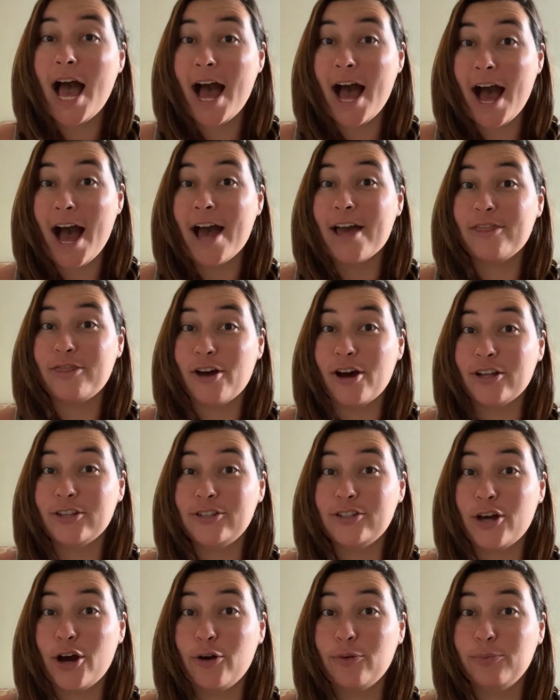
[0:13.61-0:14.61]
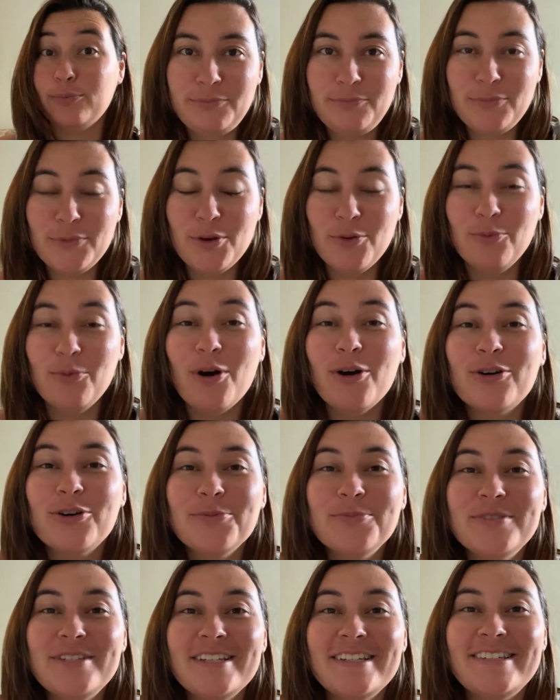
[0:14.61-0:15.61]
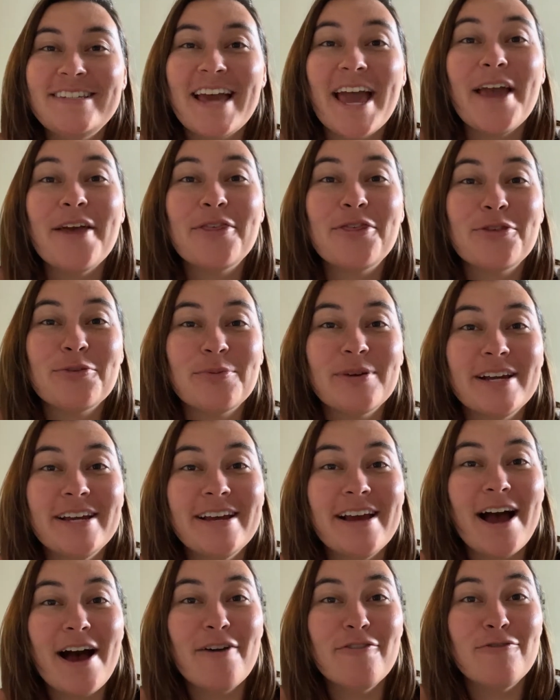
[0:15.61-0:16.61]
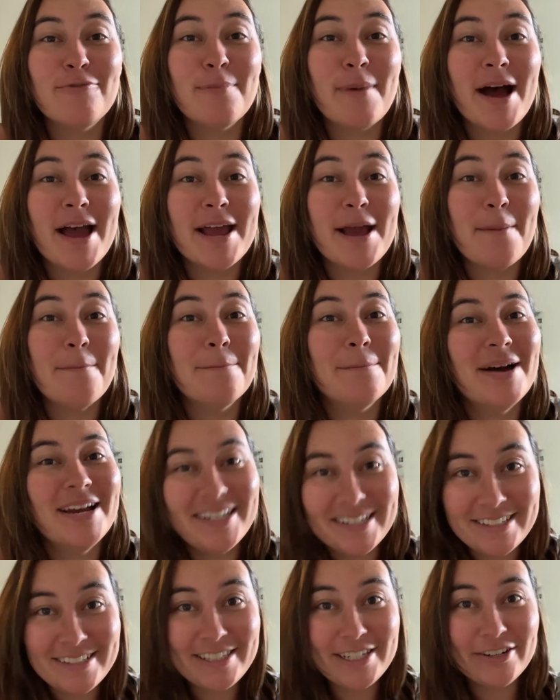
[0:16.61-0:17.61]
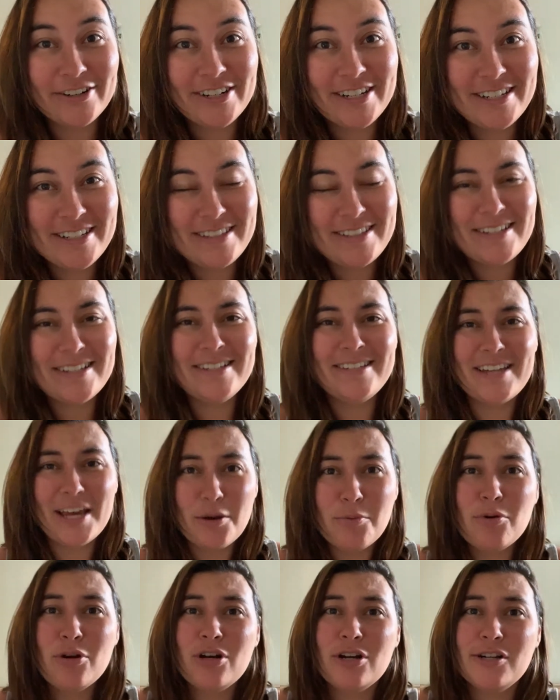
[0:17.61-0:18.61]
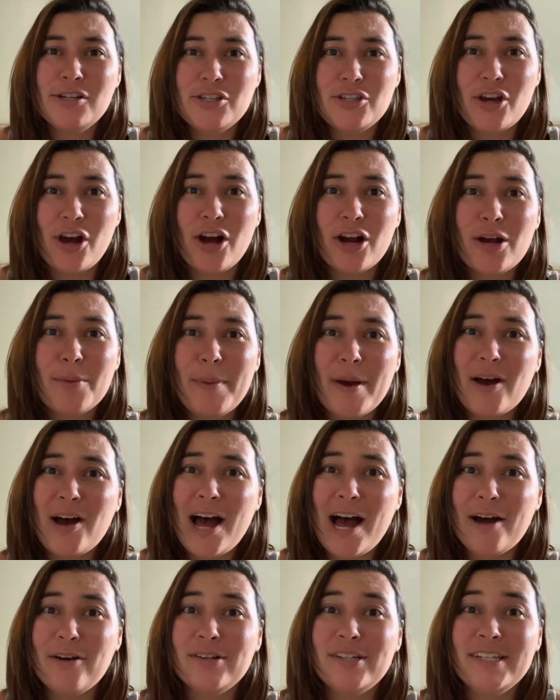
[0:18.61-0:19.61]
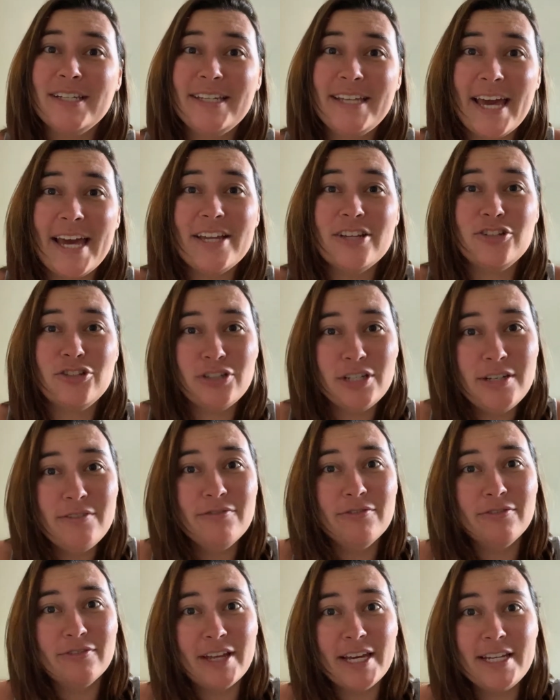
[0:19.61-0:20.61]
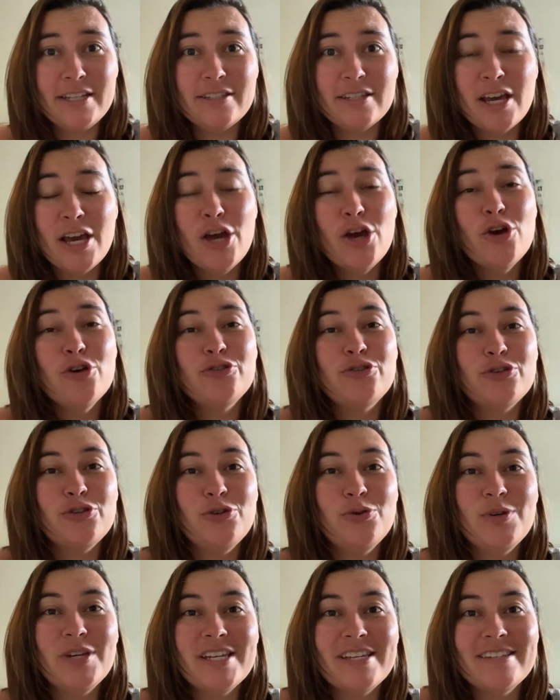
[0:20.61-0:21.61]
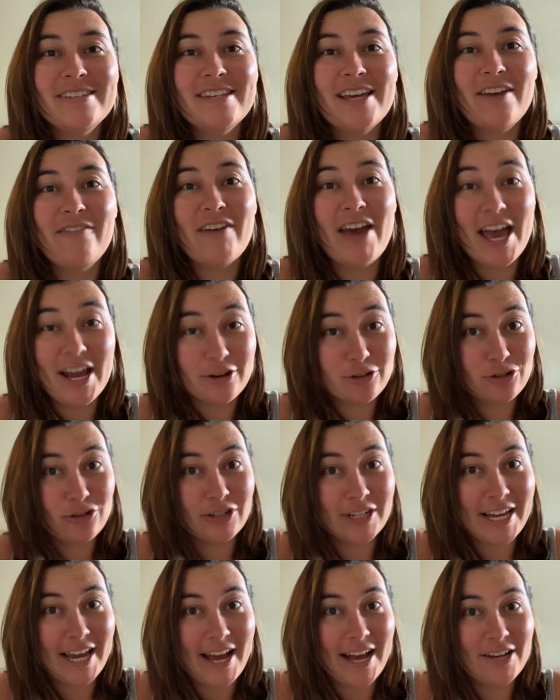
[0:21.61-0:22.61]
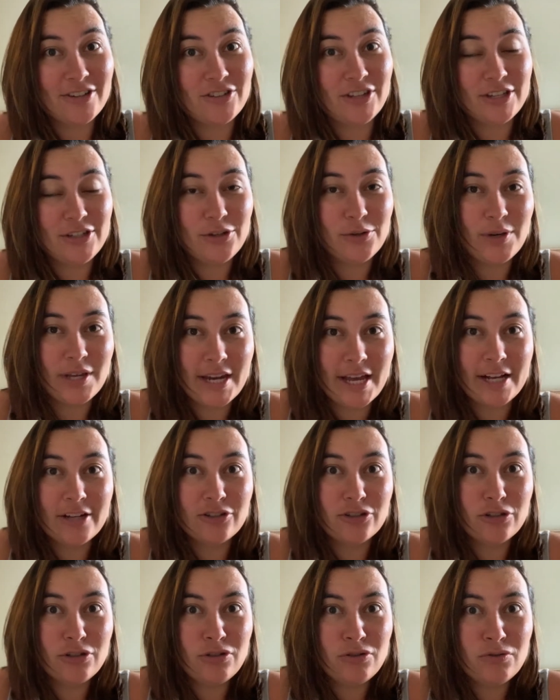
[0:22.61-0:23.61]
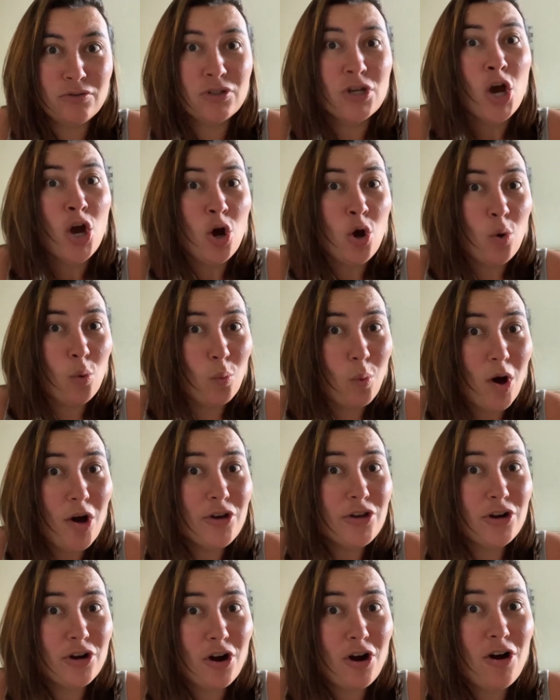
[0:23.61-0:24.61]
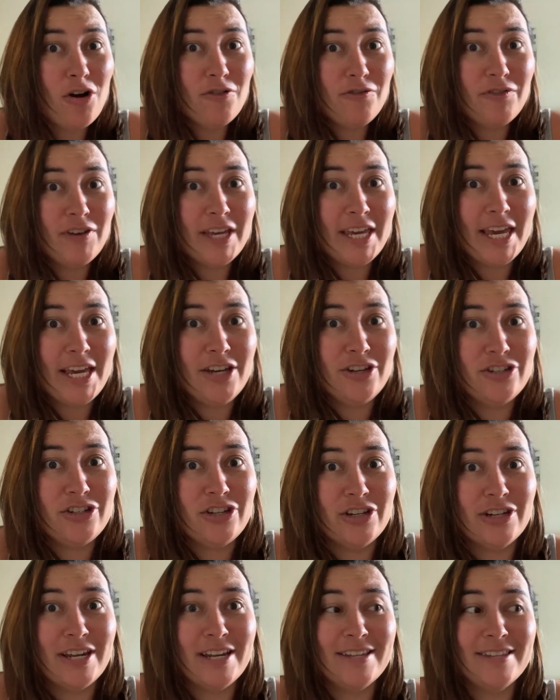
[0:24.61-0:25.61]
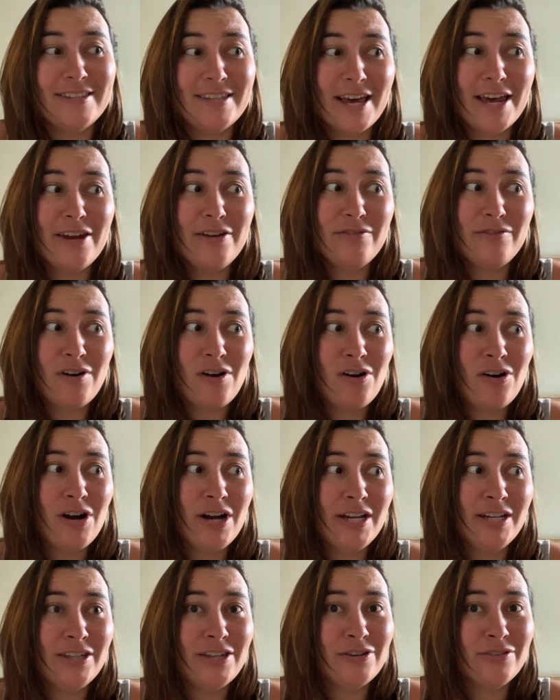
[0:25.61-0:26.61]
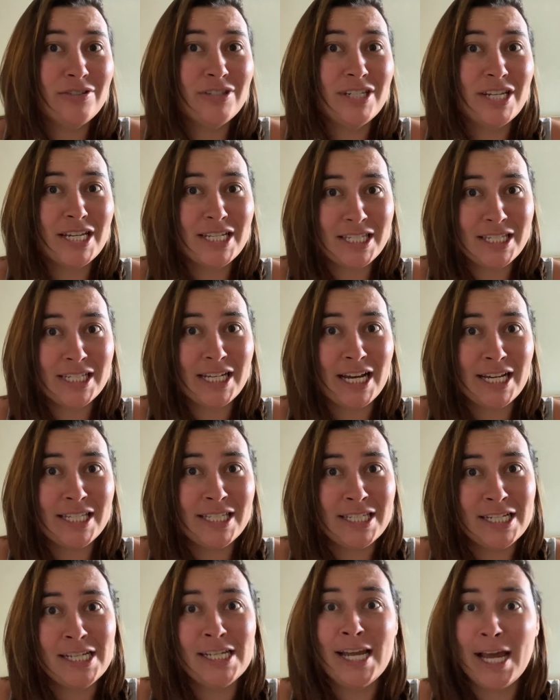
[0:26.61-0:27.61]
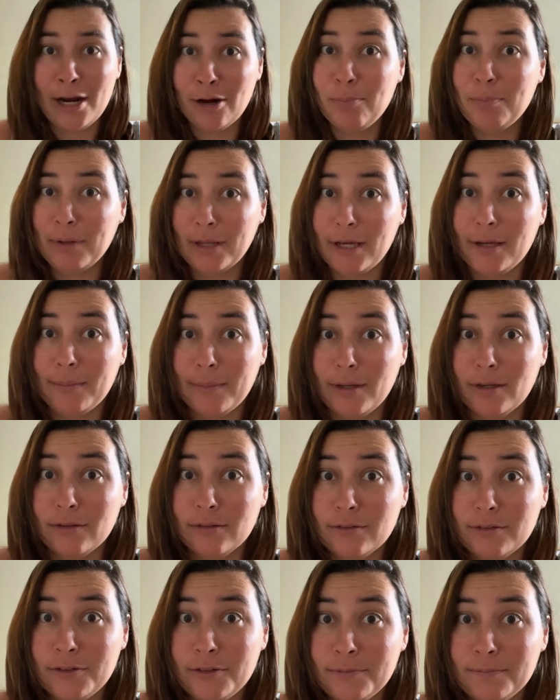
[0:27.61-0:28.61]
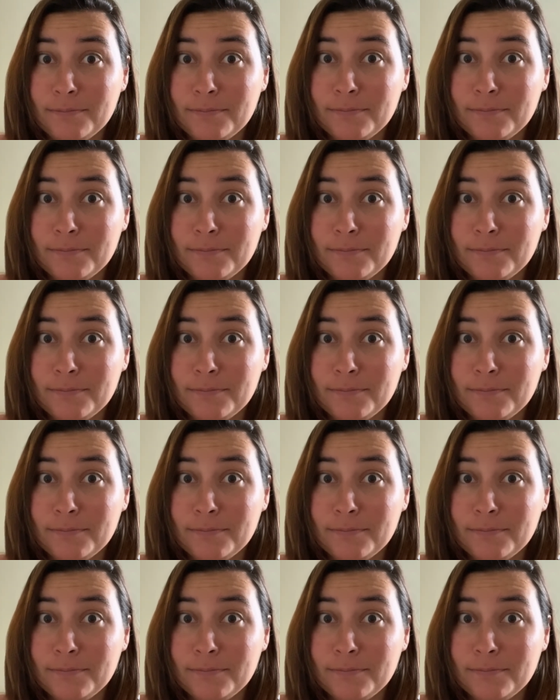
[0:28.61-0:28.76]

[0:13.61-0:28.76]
I thought so. Welcome to day 3 of my money series. Today we're going to talk about how to get cheap flights so you can save extra cash that you can actually use while you're on vacation instead of on those disgusting airplane meals.